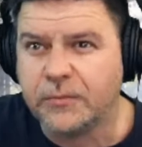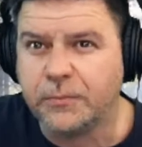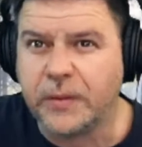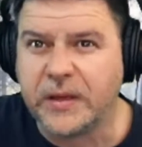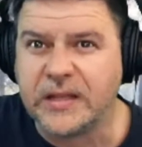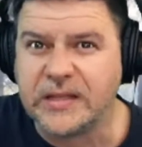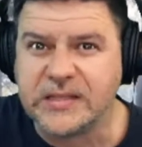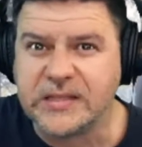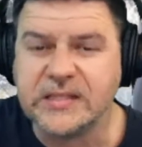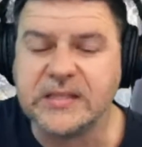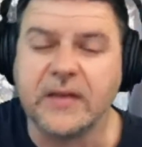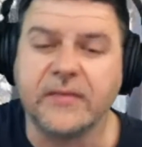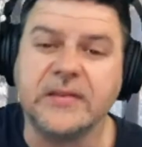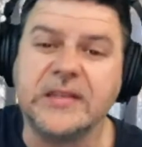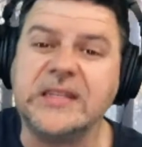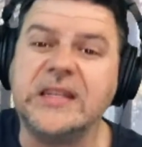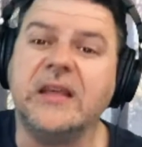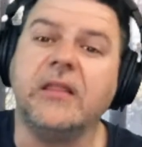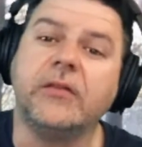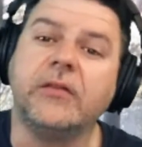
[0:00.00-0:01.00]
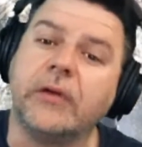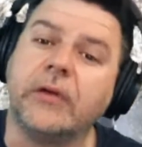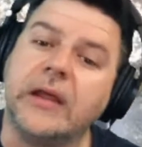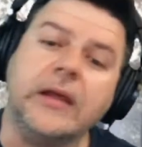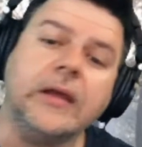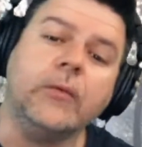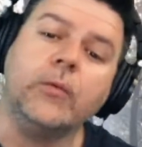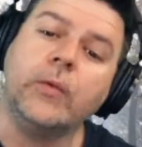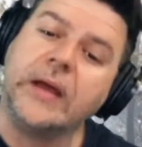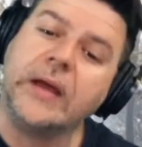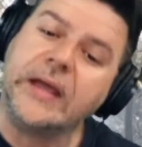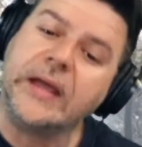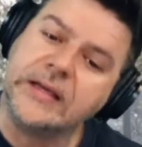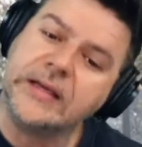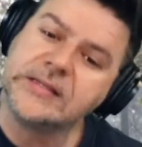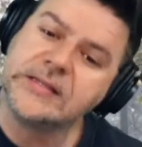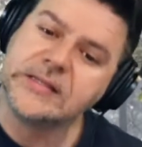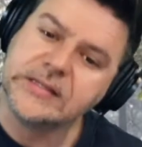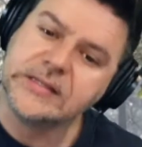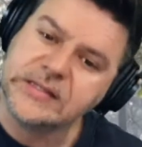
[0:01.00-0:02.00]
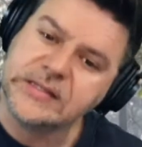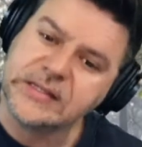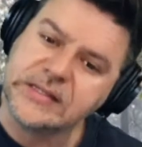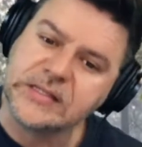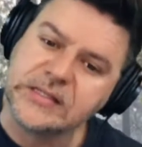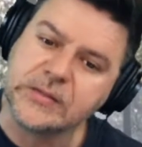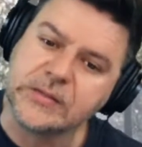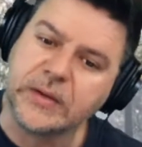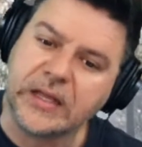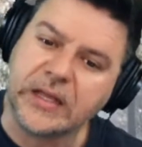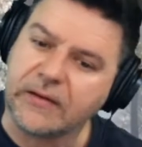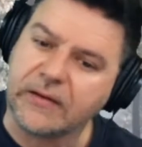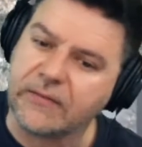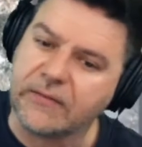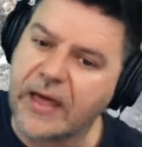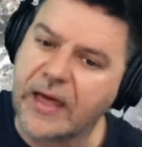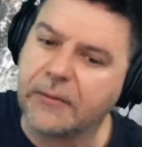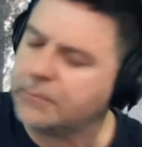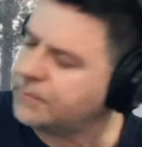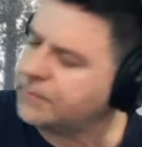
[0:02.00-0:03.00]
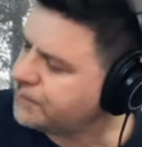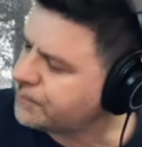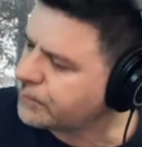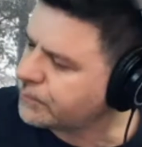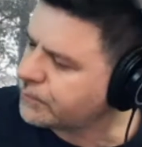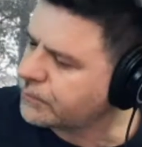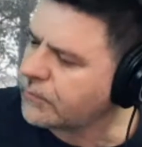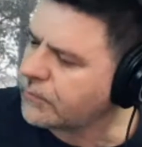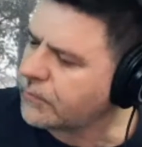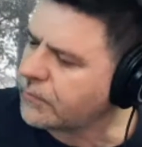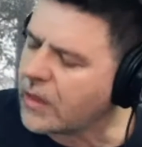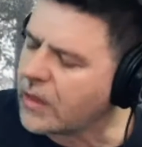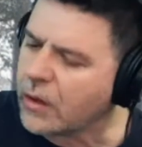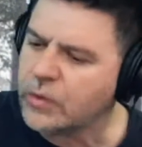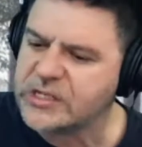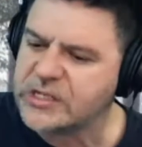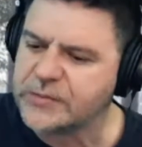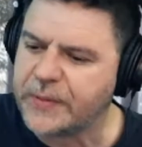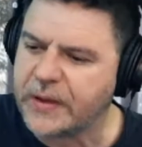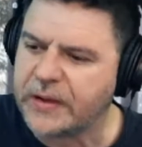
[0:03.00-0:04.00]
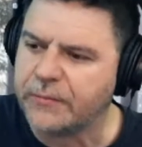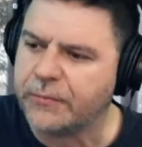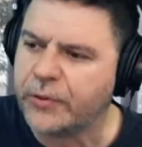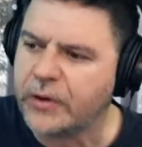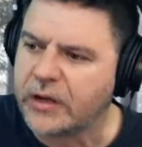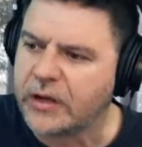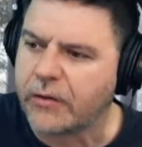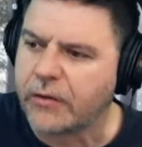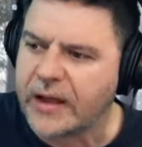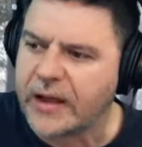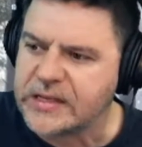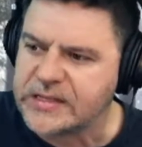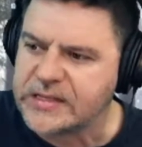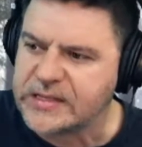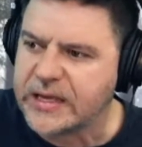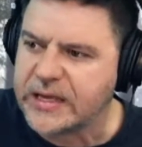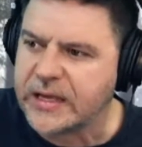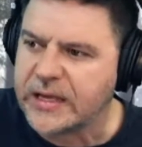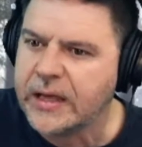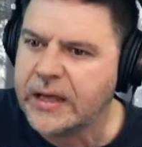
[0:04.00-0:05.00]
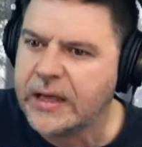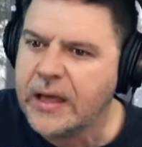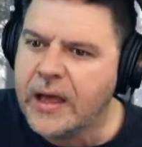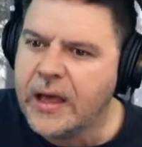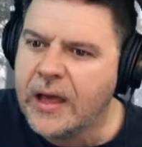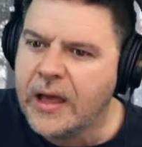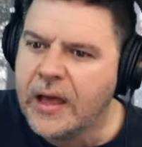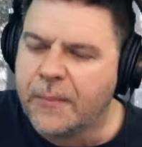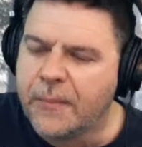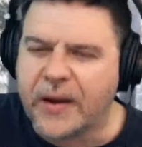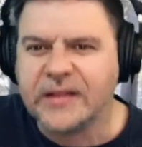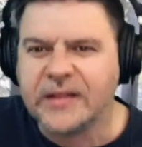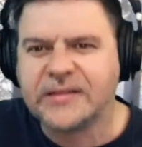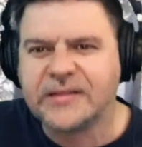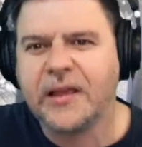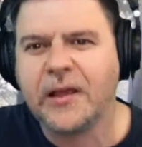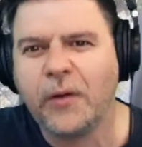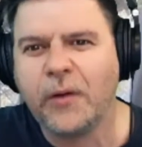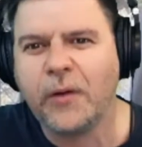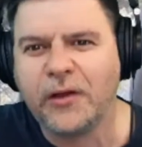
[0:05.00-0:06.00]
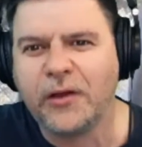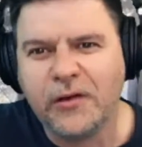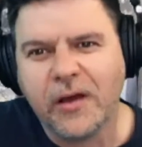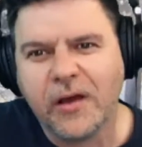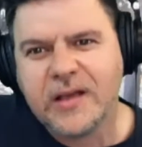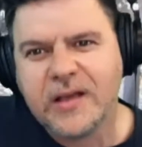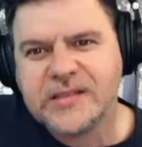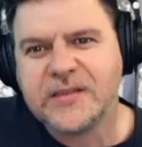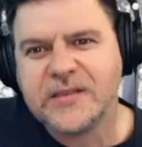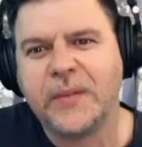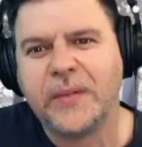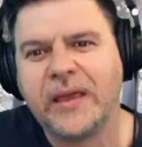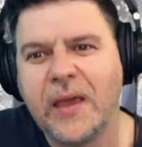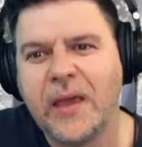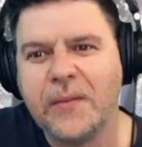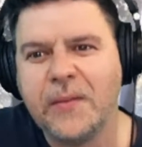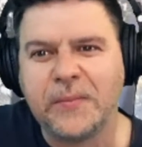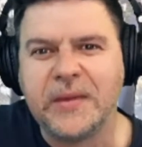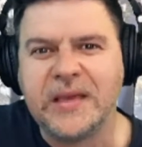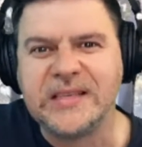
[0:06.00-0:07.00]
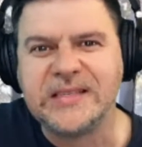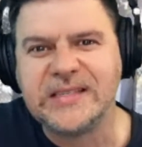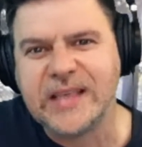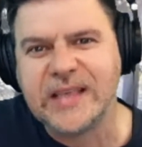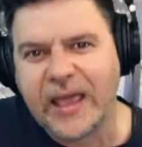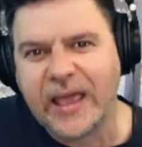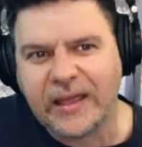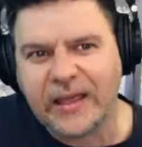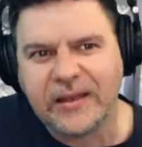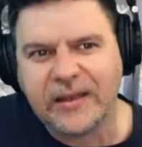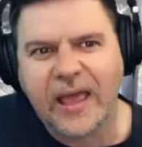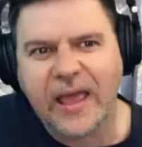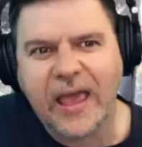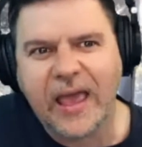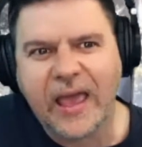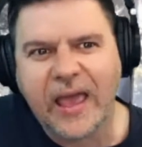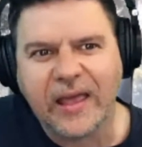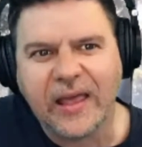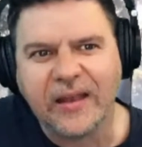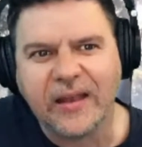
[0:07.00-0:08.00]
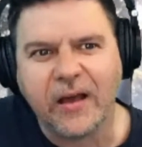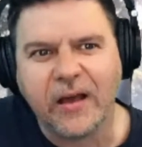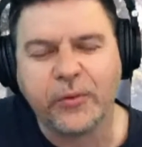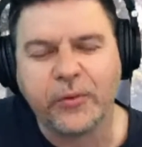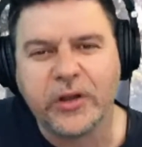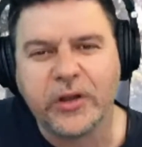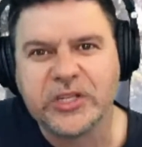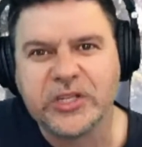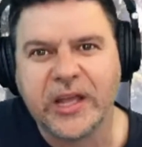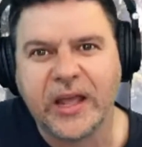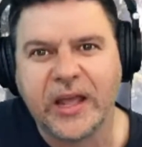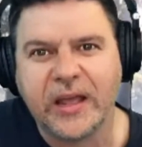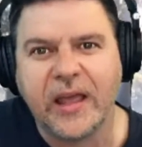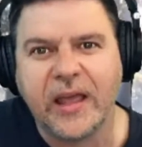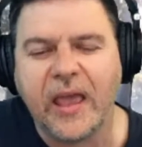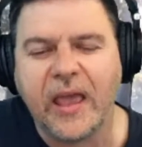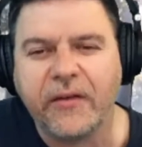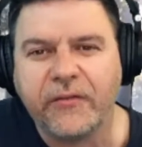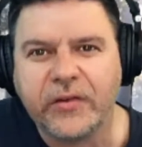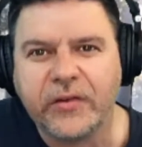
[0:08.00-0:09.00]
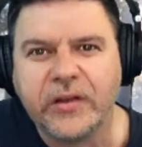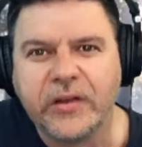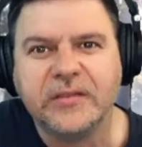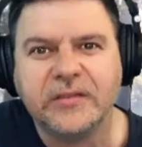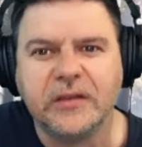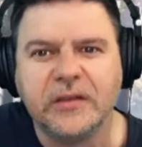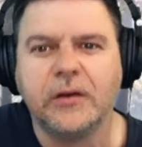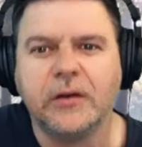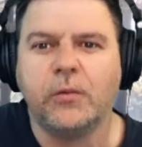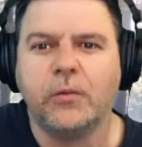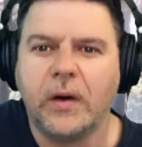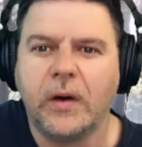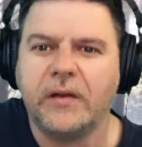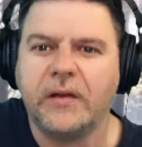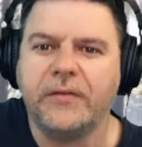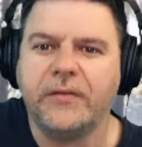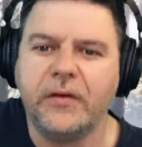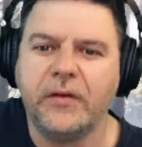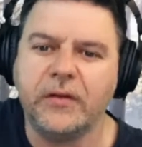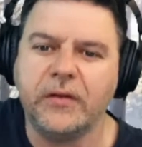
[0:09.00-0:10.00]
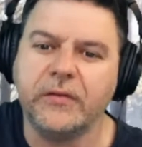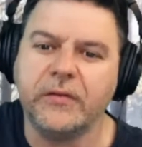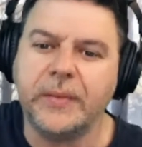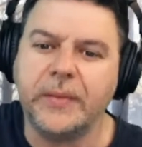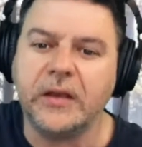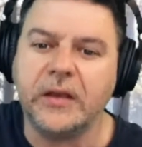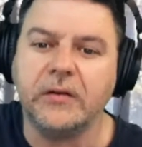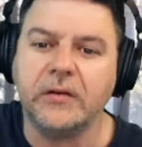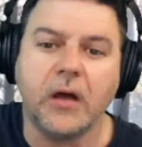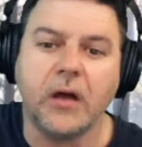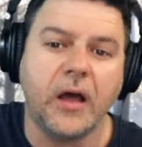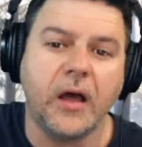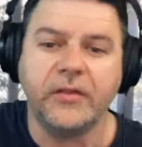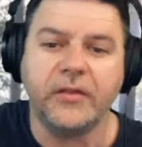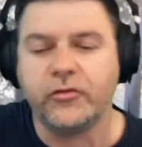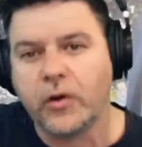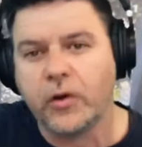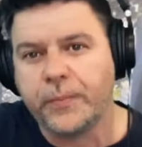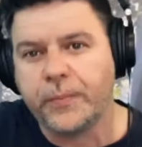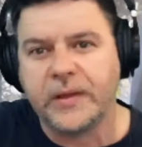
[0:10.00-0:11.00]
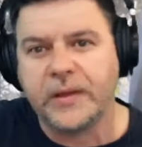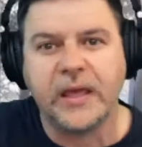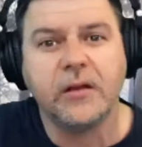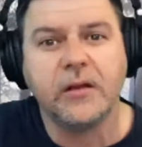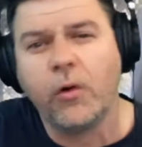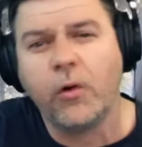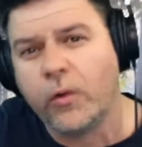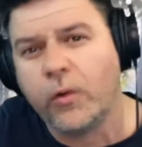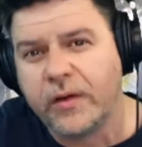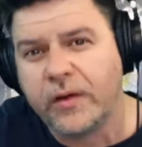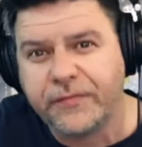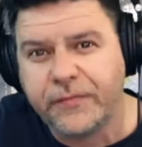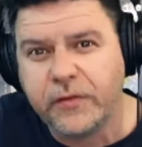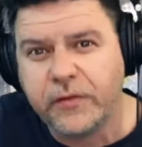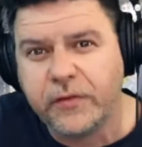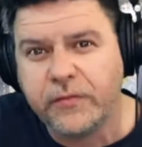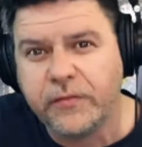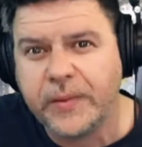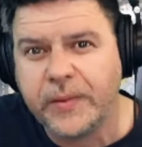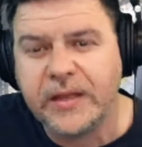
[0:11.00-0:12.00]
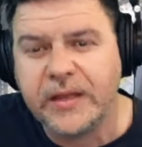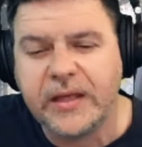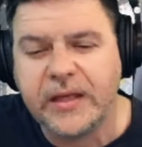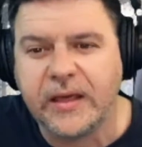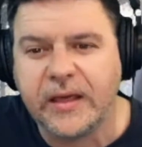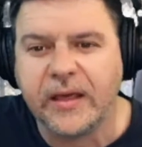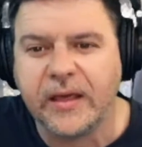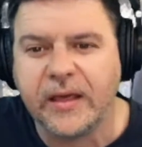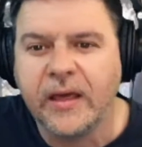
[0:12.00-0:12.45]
been 73 weeks since the beginning of that, which has been pretty crazy. But I tell you what, you guys have been keeping me sane, and I appreciate every single one of you that have been either dropping in, or if you've been here